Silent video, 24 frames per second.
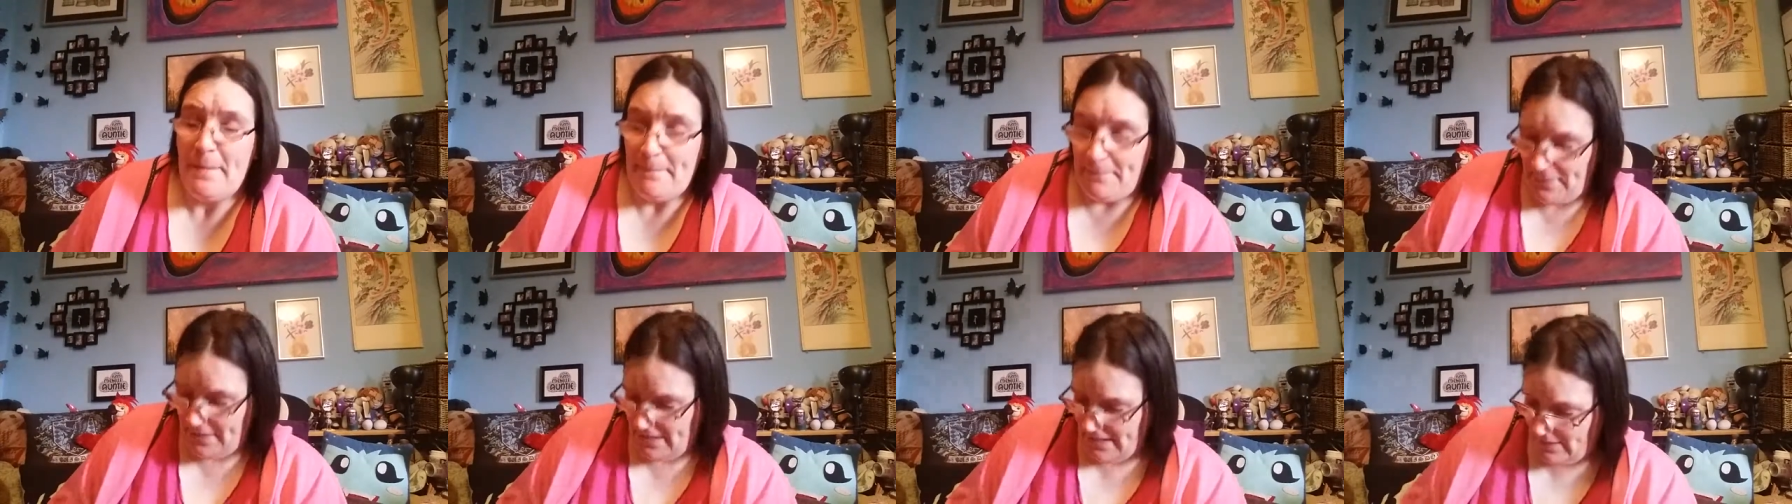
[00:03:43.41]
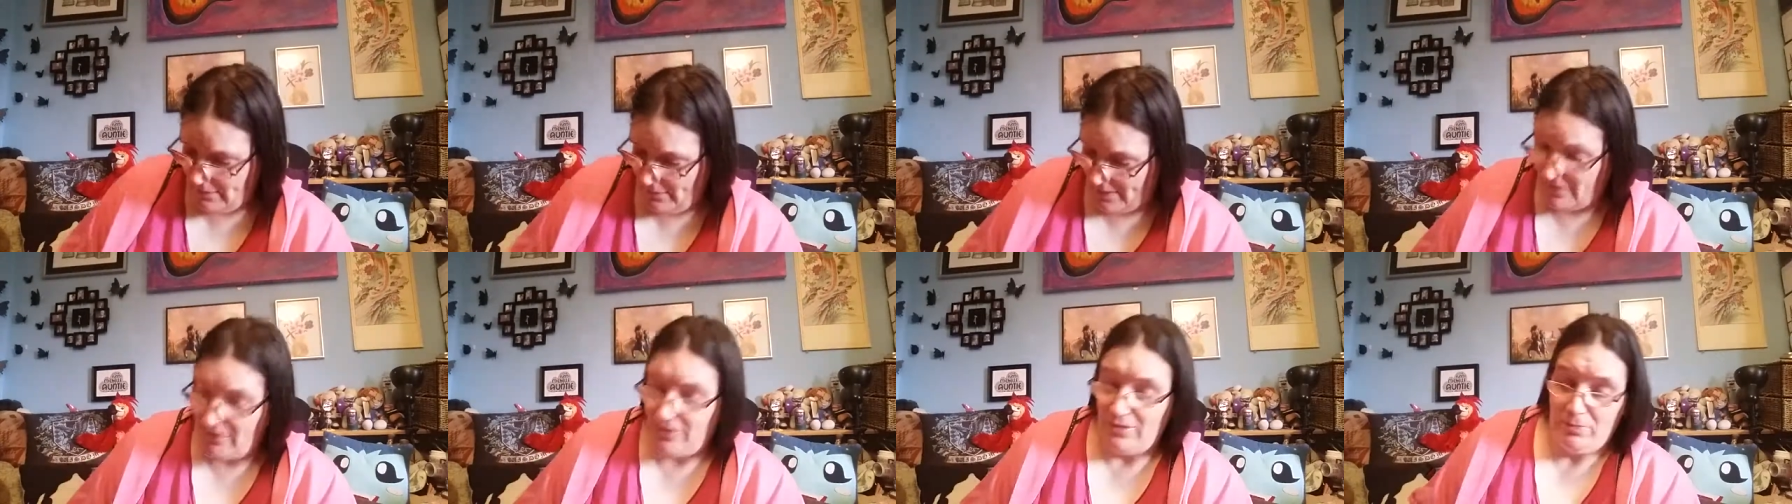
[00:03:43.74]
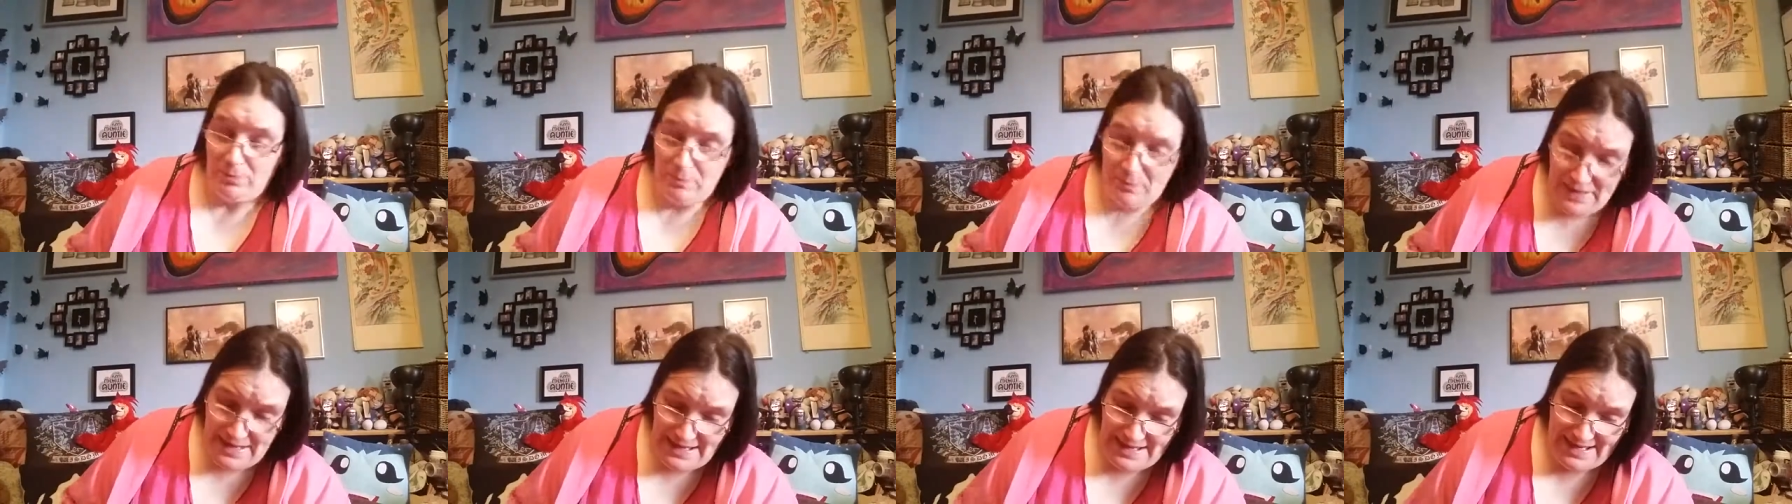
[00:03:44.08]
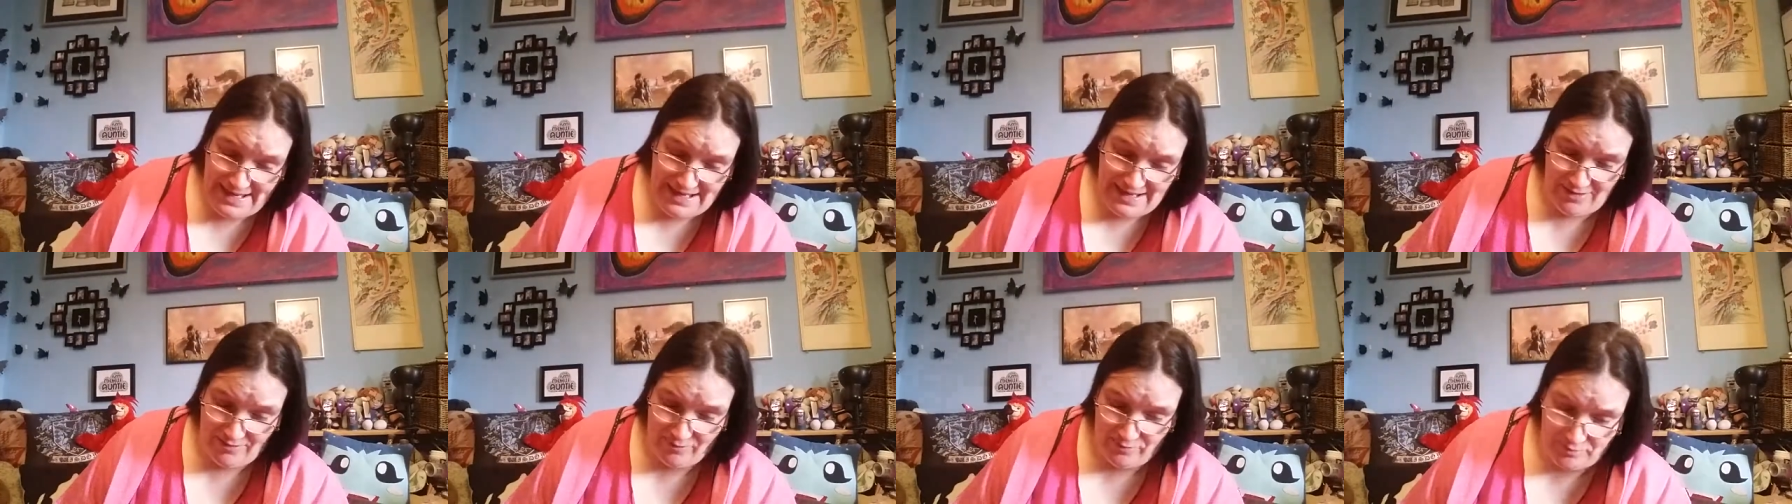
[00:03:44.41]
But anyway,
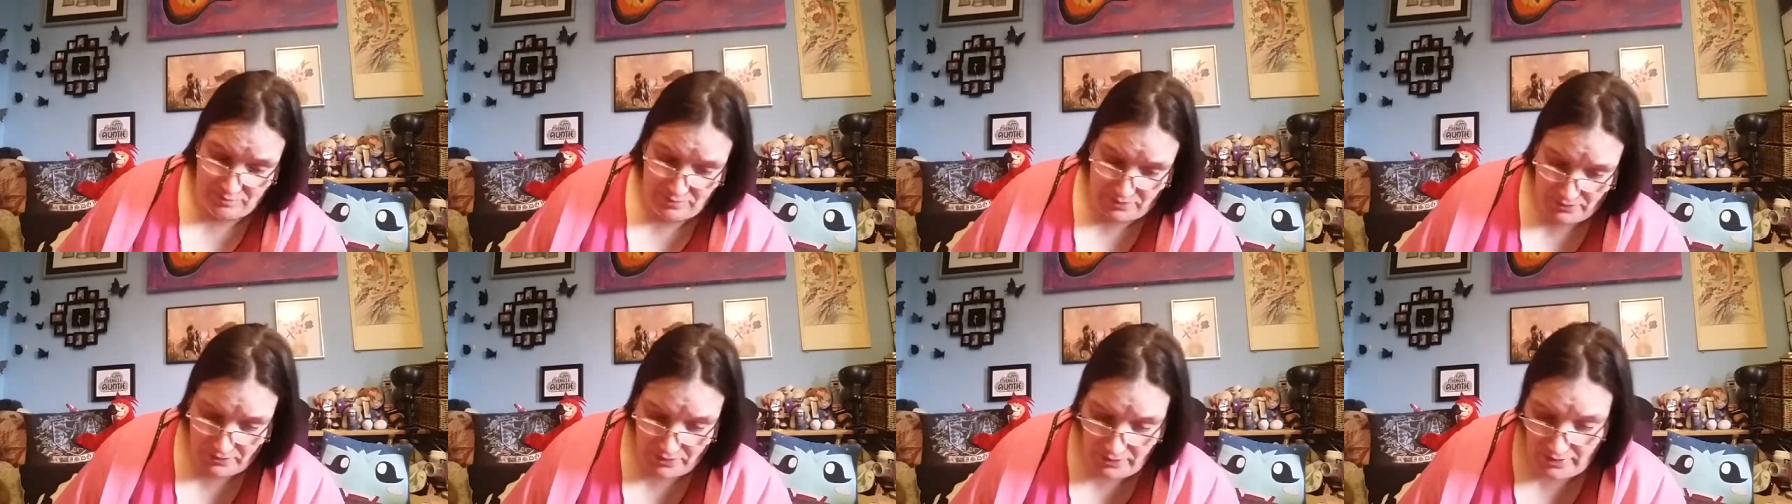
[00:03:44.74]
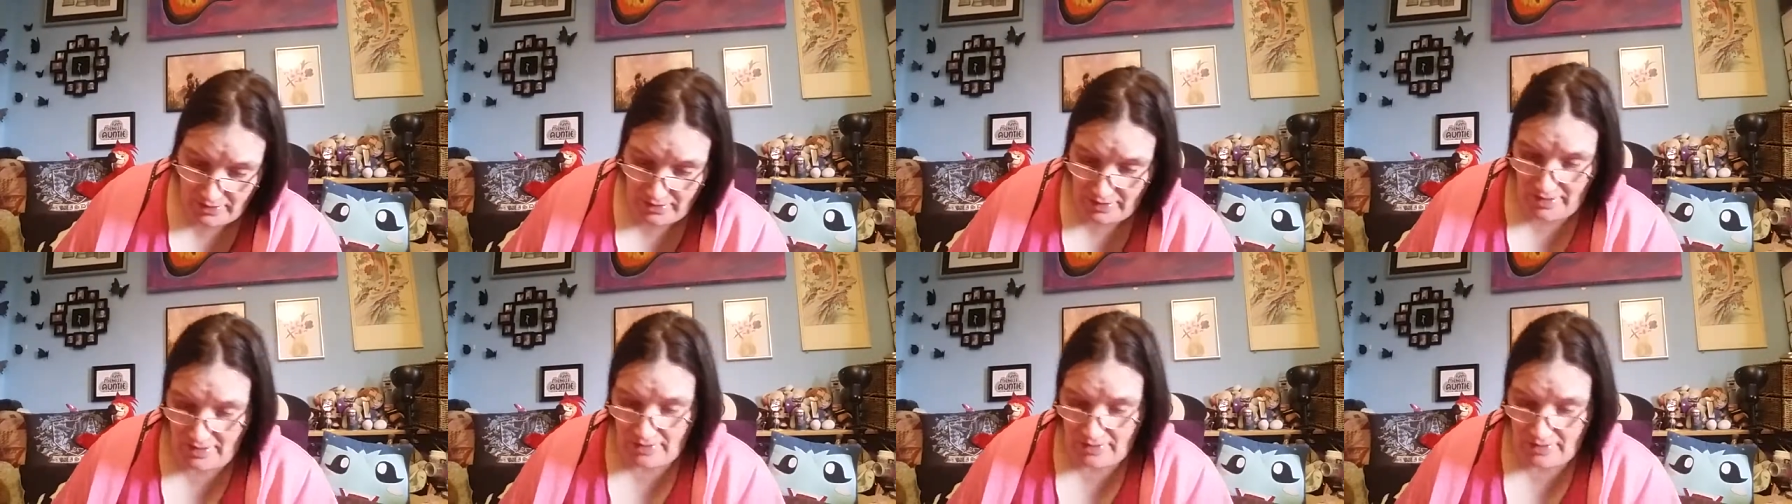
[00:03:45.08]
speaking of book